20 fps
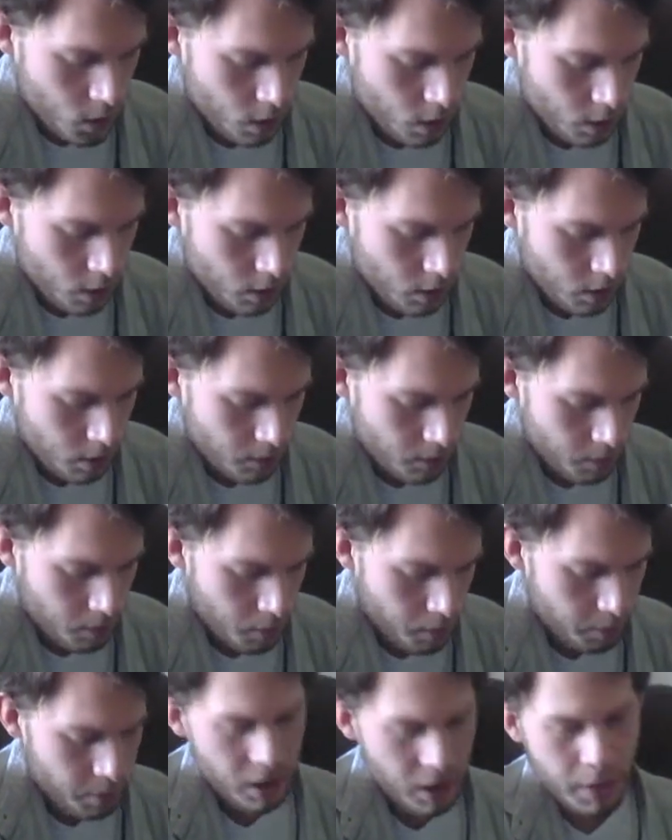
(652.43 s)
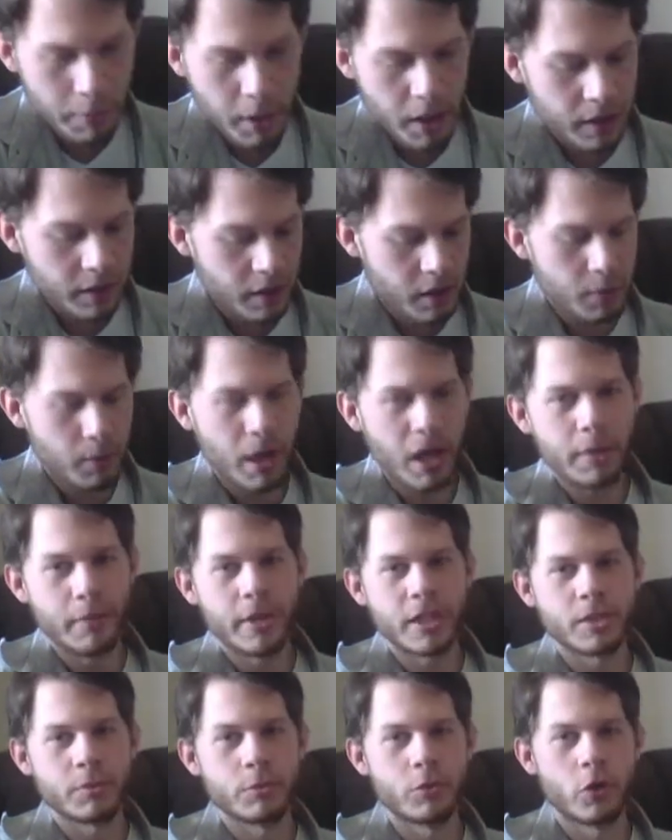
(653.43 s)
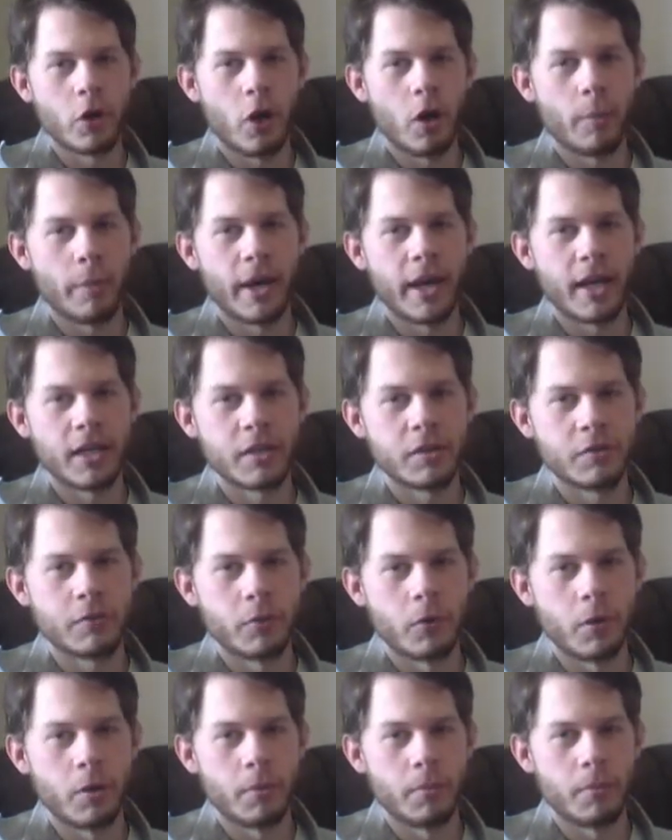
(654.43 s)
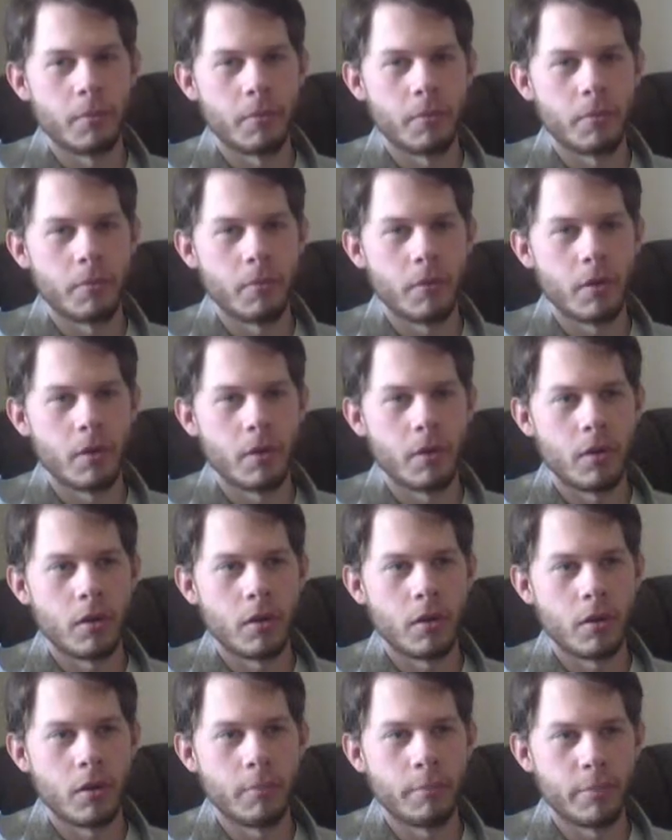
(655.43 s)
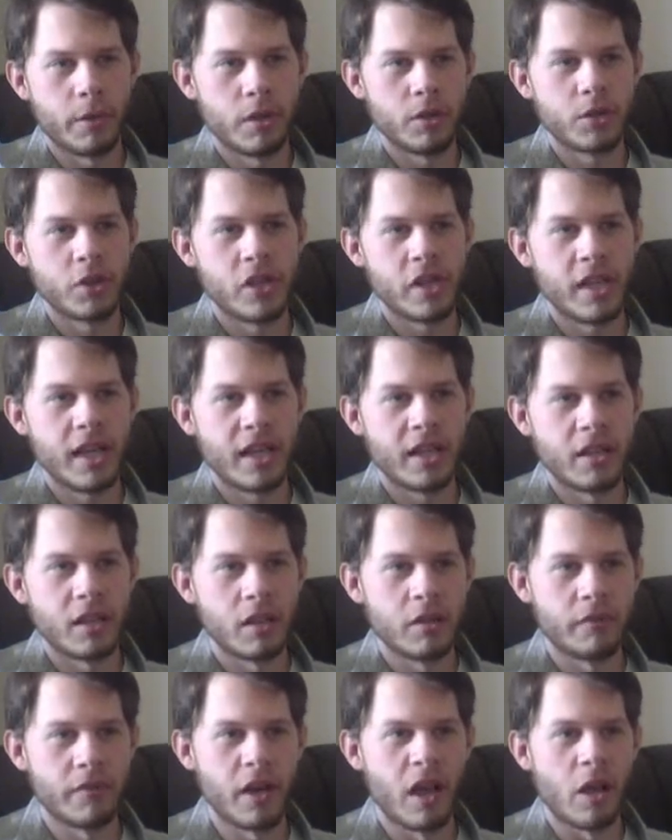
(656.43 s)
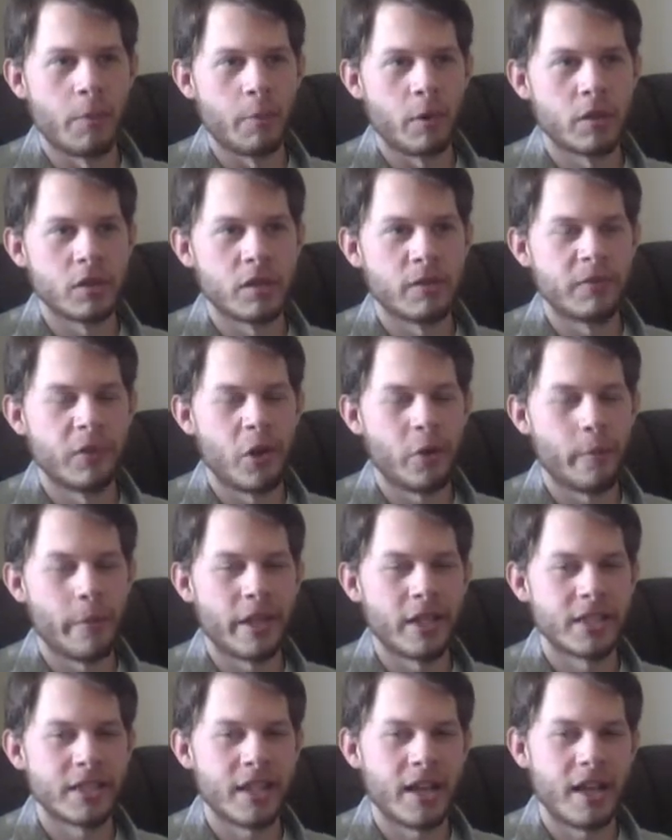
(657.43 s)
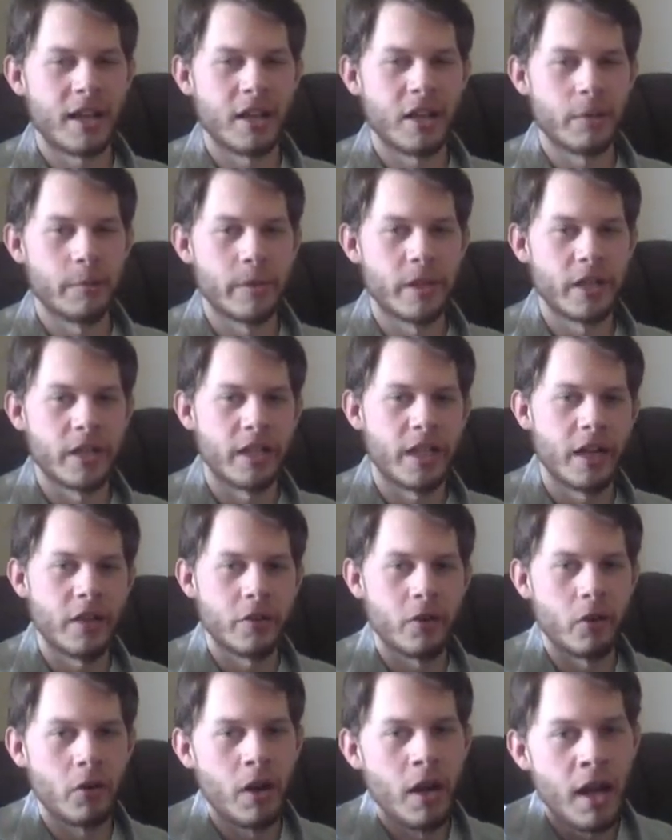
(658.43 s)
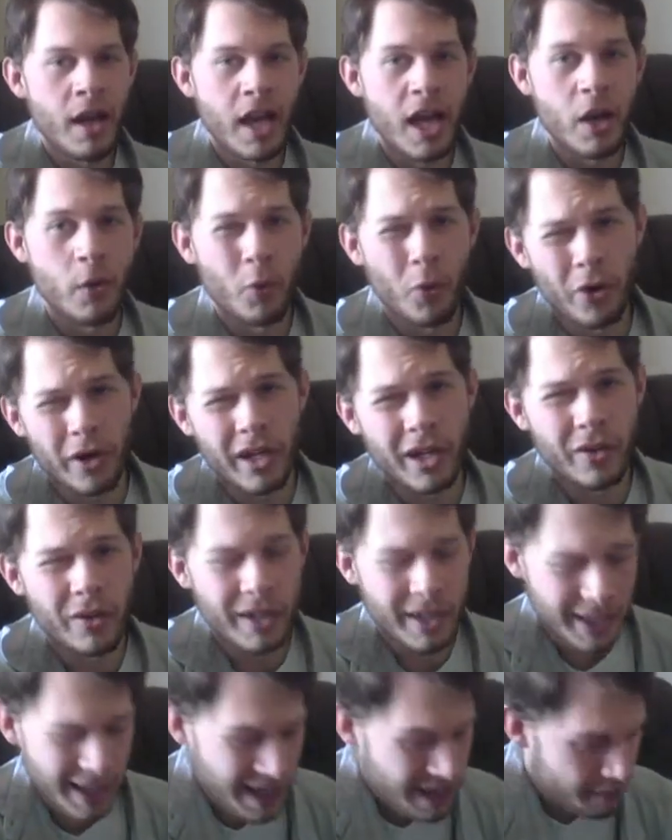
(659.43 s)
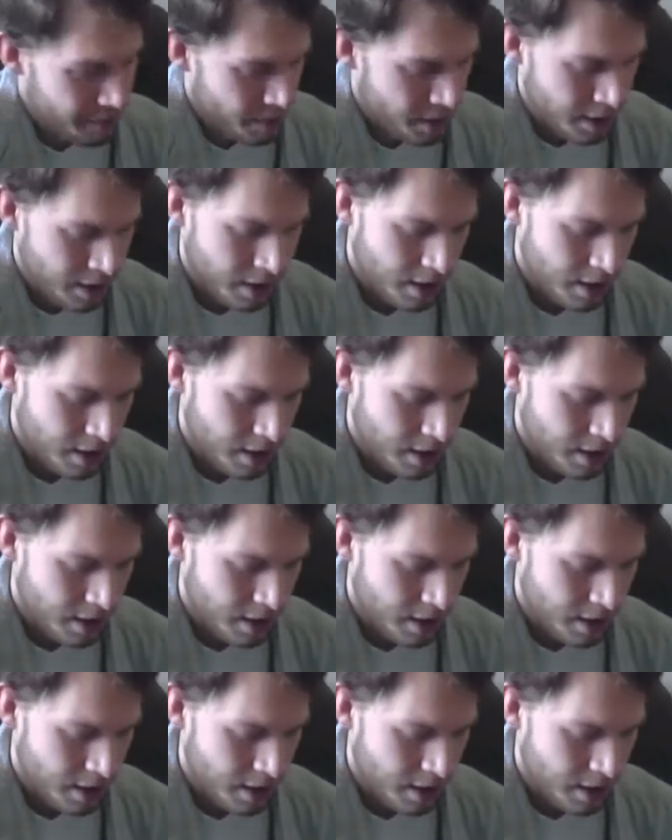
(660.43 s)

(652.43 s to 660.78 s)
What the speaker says: But, I mean, there might be some drawbacks from Bungie and the developers of No Man's Sky coming together and working on a game.